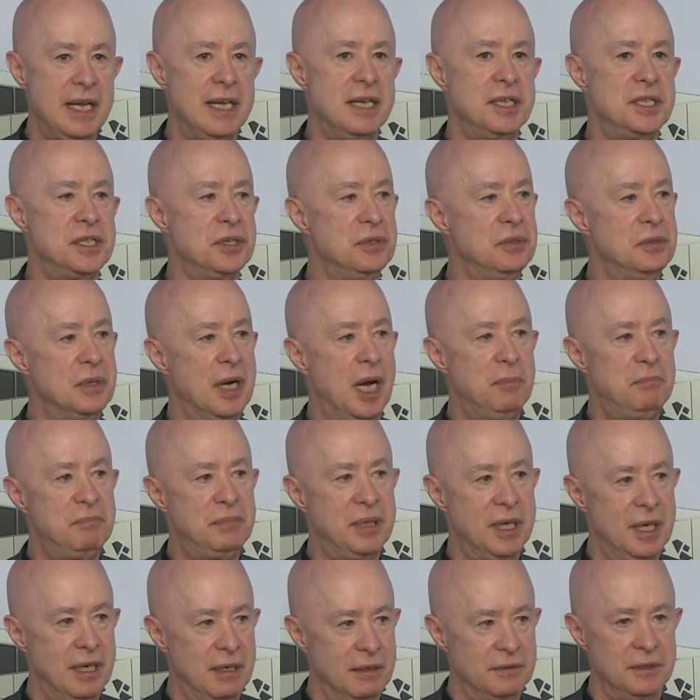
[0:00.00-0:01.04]
into a
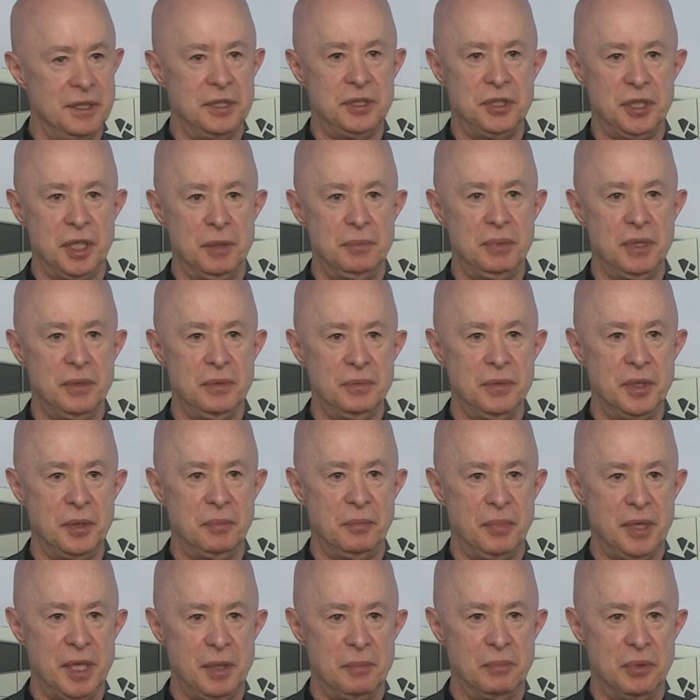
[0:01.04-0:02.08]
partnership
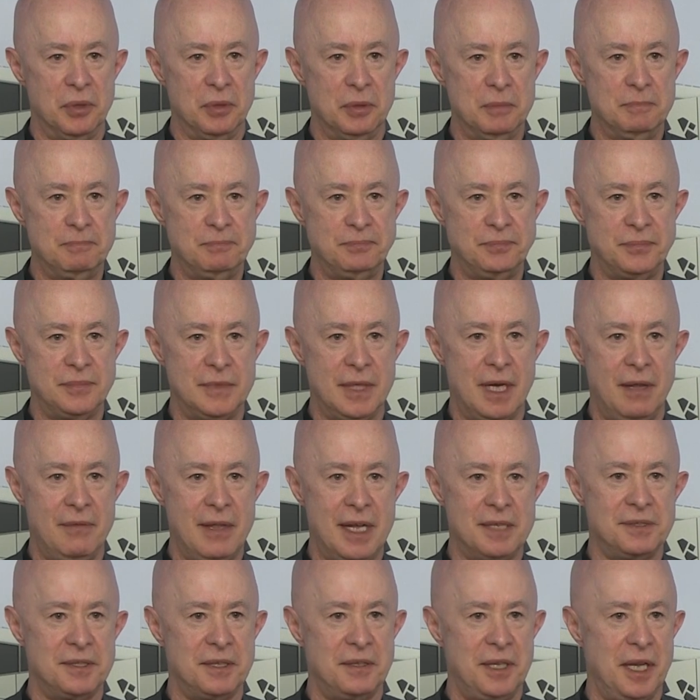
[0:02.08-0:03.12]
with people? Now,
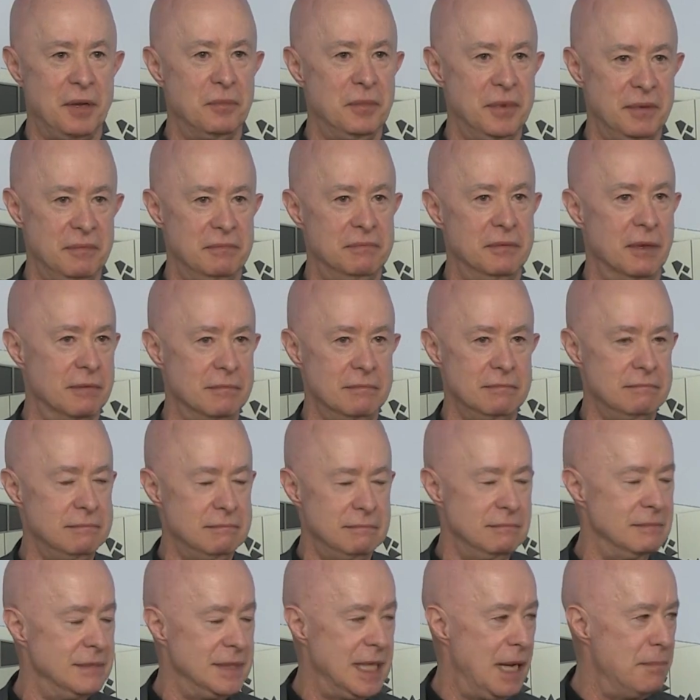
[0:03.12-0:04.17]
that's the thing we've not
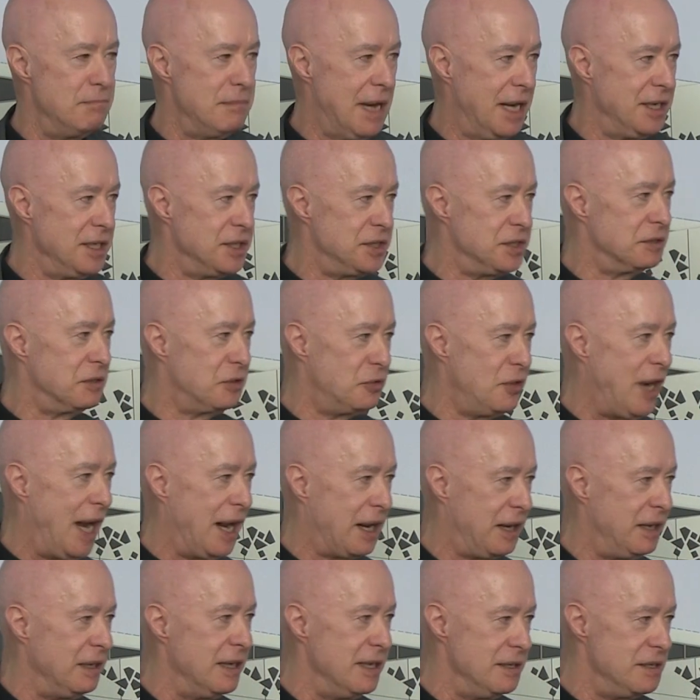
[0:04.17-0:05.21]
yet managed to
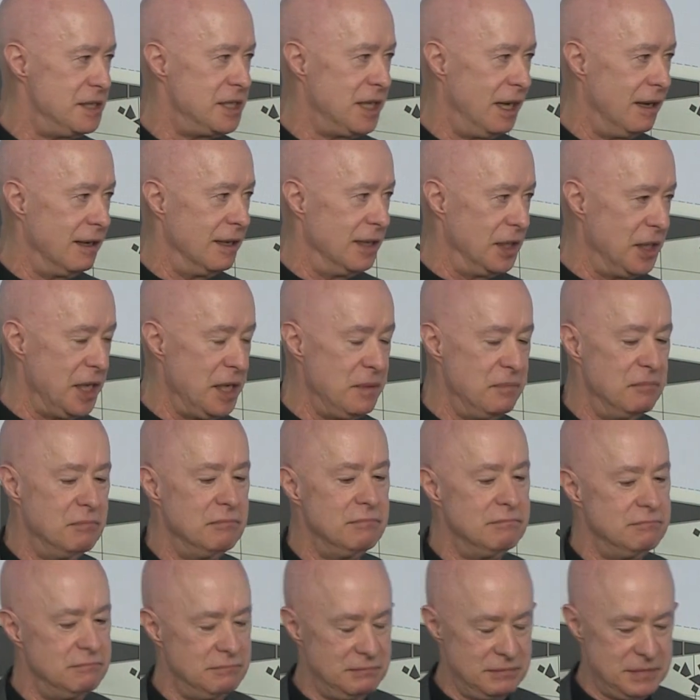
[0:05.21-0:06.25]
crack entirely.
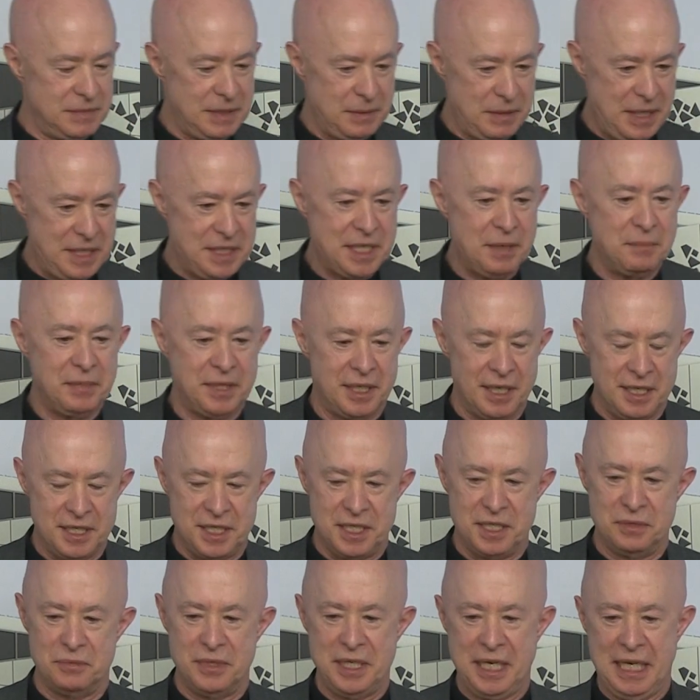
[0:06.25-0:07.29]
In some
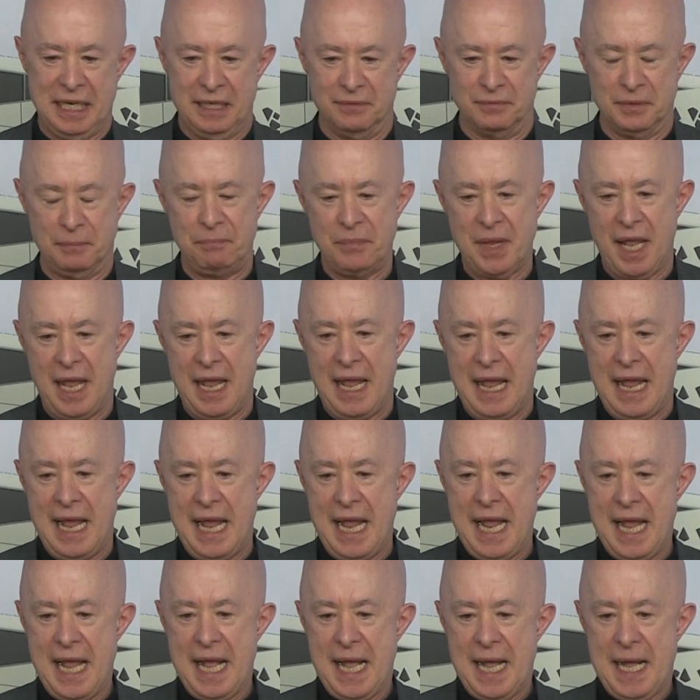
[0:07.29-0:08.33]
cases, we have.
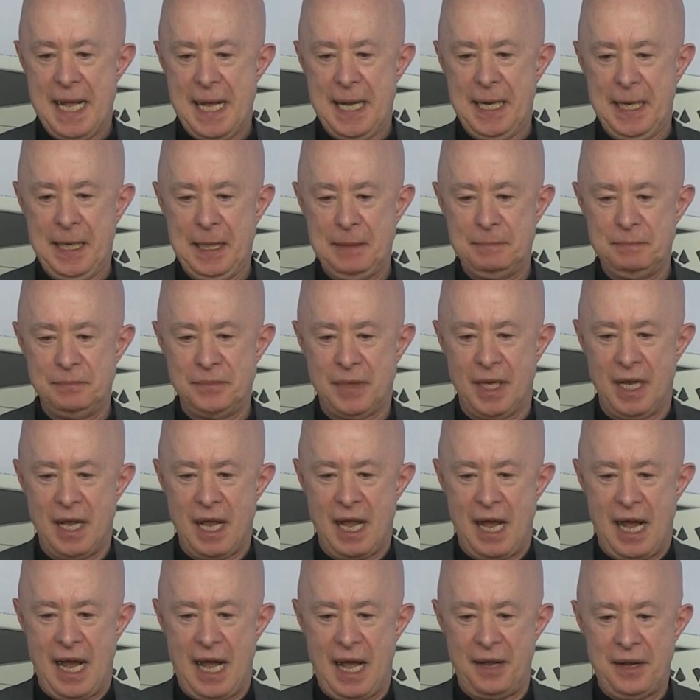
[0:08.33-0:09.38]
And
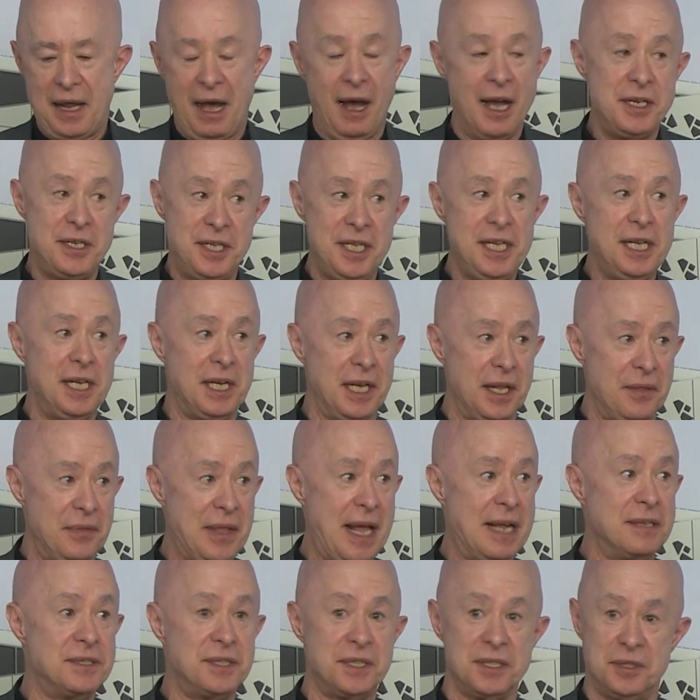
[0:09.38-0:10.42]
ideally,
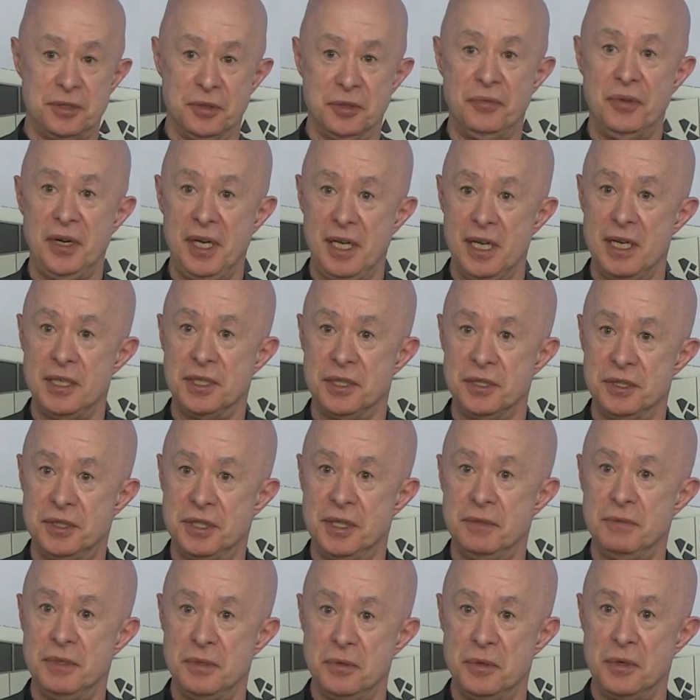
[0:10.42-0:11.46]
that's the sort of
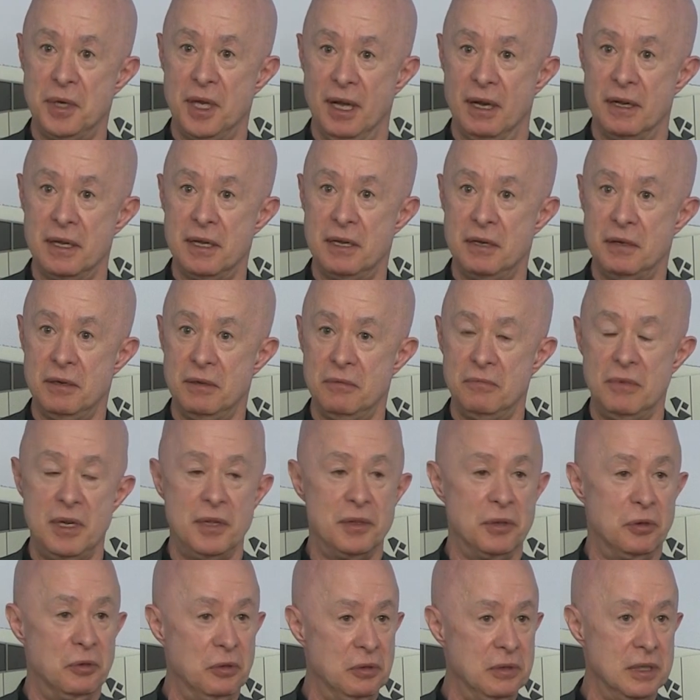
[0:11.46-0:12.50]
relationship we would like
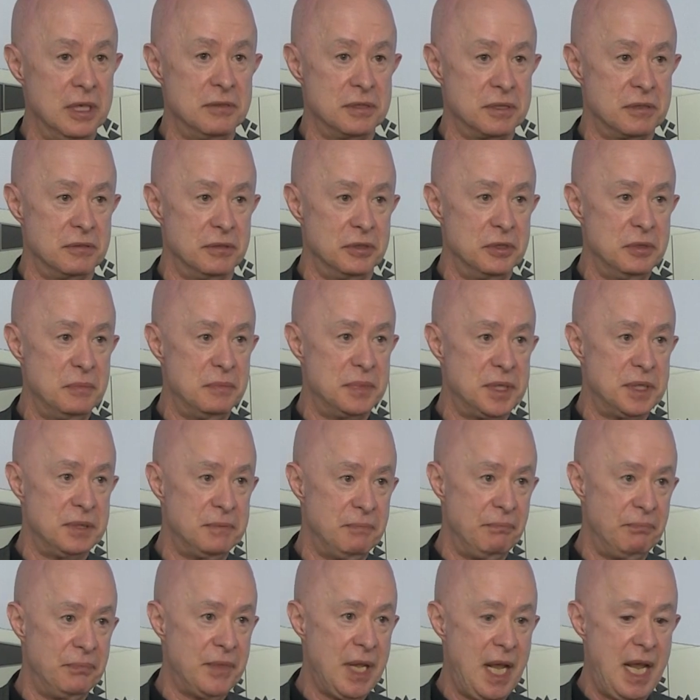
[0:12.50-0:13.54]
with all those
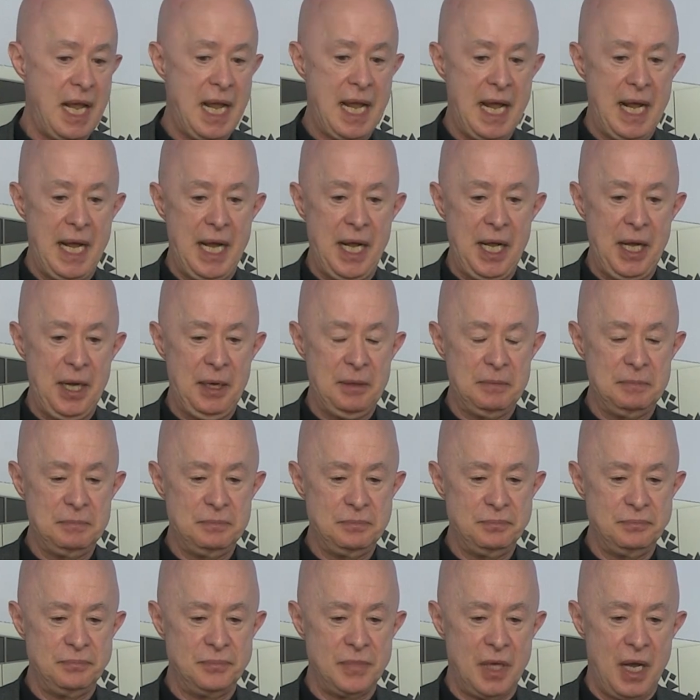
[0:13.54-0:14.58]
groups,
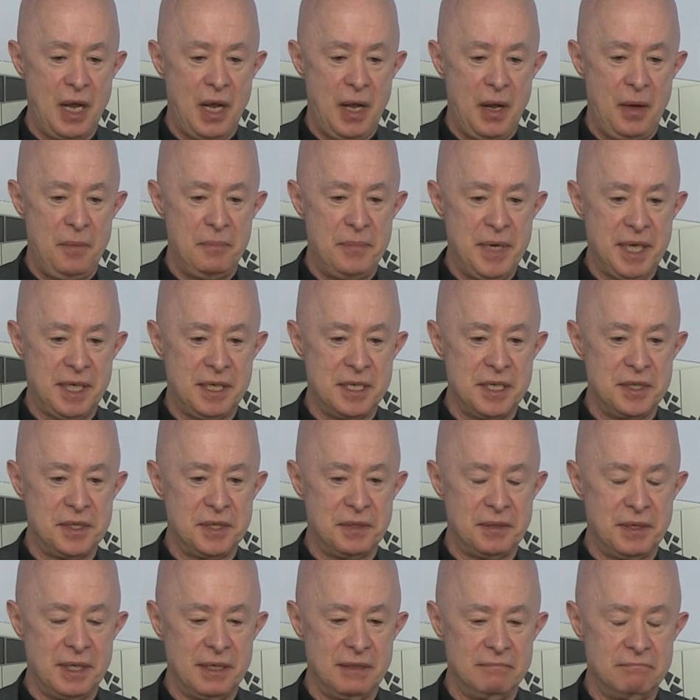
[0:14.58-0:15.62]

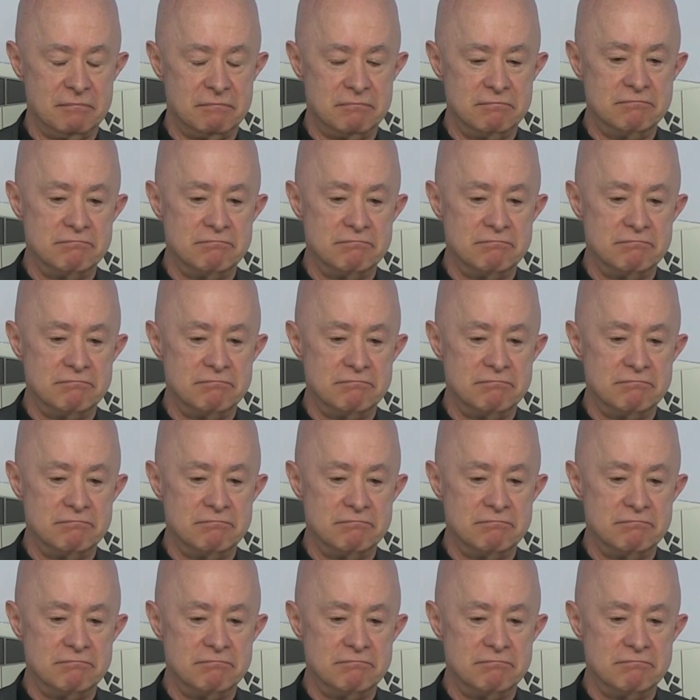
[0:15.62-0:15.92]
because the